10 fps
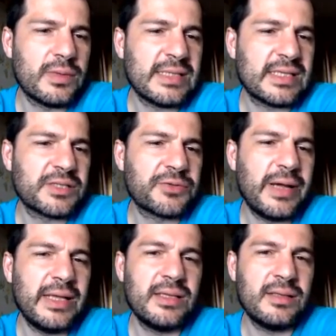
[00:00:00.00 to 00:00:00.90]
test is
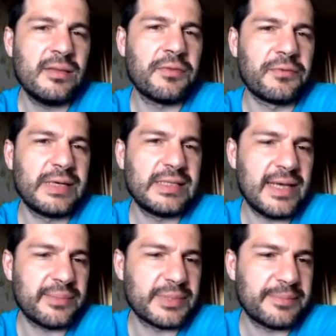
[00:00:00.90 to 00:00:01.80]
created in 3
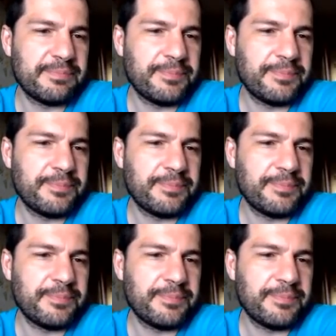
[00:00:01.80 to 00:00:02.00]
steps.